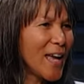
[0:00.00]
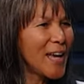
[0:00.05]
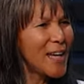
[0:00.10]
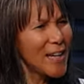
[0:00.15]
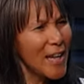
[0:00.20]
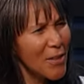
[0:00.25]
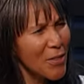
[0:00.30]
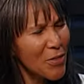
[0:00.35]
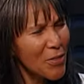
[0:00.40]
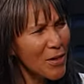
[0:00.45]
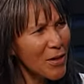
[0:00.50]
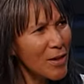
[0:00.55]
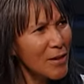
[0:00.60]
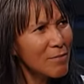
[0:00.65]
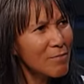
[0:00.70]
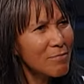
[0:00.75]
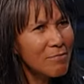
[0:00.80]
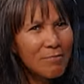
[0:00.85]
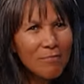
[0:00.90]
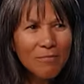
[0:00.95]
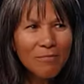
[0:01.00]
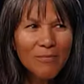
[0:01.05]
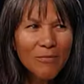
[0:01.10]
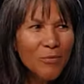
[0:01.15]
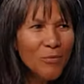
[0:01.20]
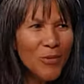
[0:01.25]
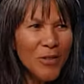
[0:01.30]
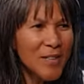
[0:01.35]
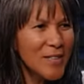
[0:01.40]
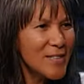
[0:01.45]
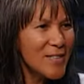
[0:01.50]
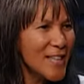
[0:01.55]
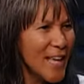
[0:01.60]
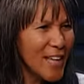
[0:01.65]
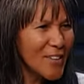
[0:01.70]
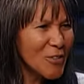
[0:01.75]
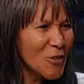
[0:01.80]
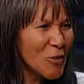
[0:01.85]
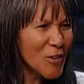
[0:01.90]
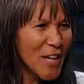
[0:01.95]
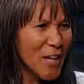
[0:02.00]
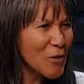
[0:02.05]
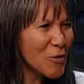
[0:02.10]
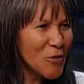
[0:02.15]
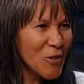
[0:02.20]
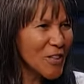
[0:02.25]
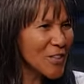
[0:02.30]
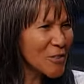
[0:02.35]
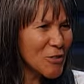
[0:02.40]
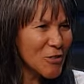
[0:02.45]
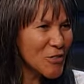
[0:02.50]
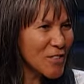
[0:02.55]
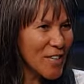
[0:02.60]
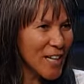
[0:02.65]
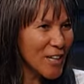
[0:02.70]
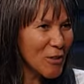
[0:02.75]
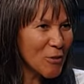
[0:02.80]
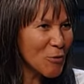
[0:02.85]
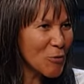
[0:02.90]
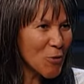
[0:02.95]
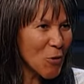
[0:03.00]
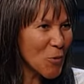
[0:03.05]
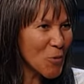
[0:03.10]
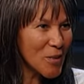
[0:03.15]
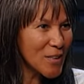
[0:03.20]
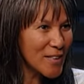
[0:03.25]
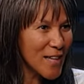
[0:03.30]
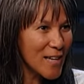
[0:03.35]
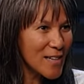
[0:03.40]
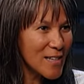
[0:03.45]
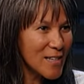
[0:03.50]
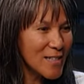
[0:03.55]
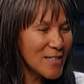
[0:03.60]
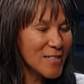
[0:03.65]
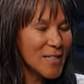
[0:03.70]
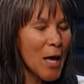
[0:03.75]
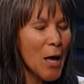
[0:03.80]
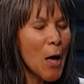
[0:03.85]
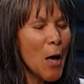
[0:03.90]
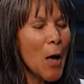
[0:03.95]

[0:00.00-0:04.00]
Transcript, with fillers: And I thought, what is that, Lord? I don't understand. I don't know what that is.